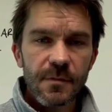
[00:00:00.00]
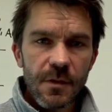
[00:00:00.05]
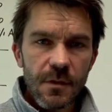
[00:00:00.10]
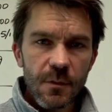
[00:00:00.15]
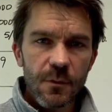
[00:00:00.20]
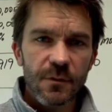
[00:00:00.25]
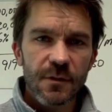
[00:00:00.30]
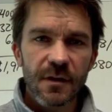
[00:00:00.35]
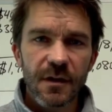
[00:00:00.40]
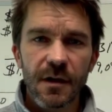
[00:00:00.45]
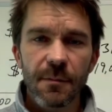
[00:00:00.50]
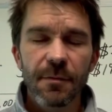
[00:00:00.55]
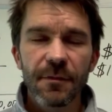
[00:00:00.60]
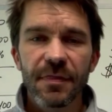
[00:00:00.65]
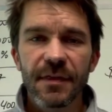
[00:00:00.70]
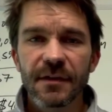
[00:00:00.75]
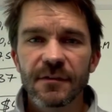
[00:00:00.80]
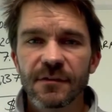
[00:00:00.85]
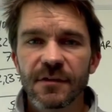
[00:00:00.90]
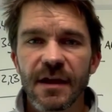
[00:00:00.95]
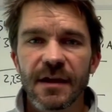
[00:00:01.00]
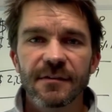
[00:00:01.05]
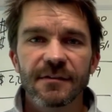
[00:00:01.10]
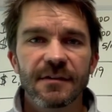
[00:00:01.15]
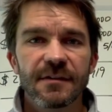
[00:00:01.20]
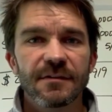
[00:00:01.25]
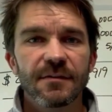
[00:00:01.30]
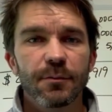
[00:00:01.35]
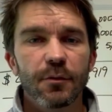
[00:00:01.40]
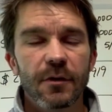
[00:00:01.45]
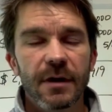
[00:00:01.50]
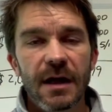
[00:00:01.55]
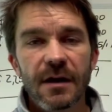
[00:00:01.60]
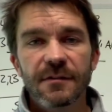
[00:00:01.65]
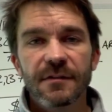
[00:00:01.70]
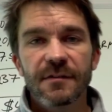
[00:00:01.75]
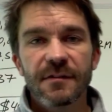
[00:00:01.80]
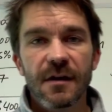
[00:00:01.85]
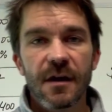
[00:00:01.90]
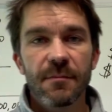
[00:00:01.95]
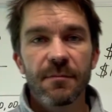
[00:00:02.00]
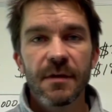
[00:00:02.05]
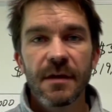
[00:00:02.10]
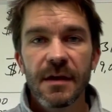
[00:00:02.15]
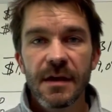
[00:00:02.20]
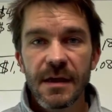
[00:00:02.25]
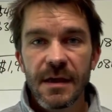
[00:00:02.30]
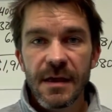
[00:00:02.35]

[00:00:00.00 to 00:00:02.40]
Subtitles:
There's a couple of things you guys need to point out to Tom